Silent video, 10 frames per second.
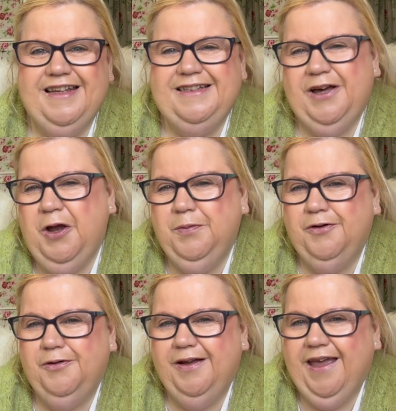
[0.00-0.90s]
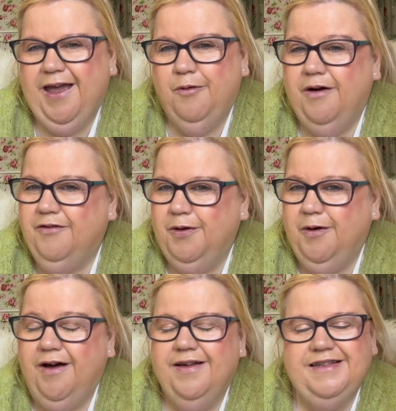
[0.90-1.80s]
So I hope you're all okay wherever you
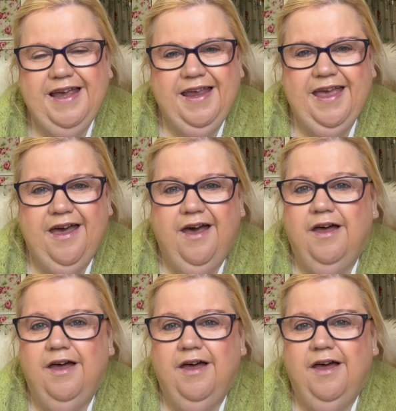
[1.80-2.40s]
are. Take care,